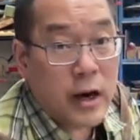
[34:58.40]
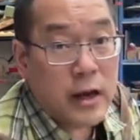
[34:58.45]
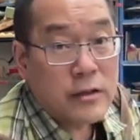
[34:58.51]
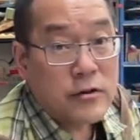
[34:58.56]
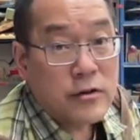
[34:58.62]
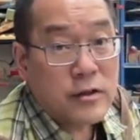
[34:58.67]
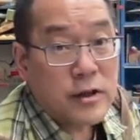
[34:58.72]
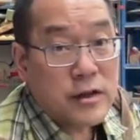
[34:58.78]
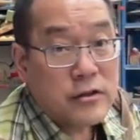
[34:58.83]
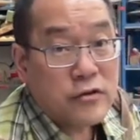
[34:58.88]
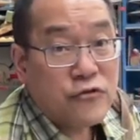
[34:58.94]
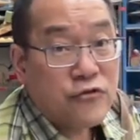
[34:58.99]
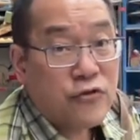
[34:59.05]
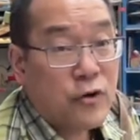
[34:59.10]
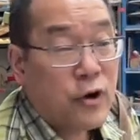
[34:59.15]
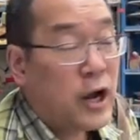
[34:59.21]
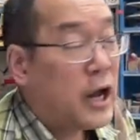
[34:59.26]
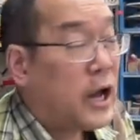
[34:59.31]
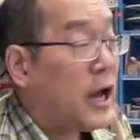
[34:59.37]
right, so let's
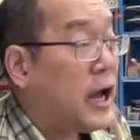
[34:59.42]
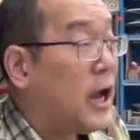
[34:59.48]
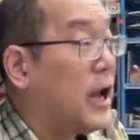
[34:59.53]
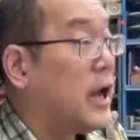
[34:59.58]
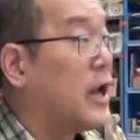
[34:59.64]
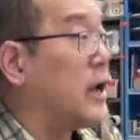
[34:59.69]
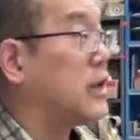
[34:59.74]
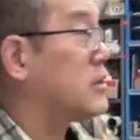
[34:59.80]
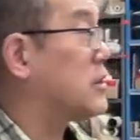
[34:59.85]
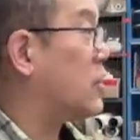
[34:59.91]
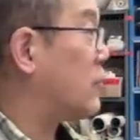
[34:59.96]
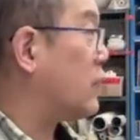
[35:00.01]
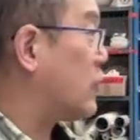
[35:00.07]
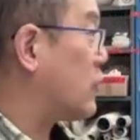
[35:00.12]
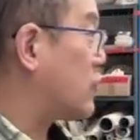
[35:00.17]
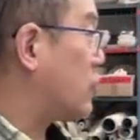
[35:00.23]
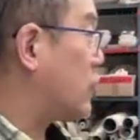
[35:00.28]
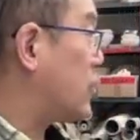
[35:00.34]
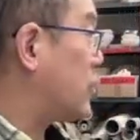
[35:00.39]
try a
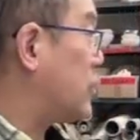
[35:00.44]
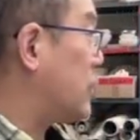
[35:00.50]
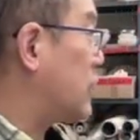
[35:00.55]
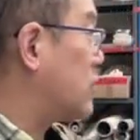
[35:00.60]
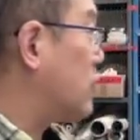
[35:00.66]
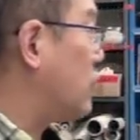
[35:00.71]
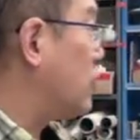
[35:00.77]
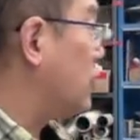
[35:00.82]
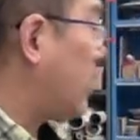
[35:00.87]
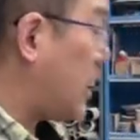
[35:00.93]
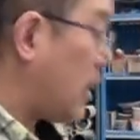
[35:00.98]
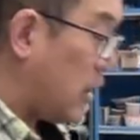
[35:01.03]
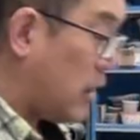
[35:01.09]
different sort of thing. So that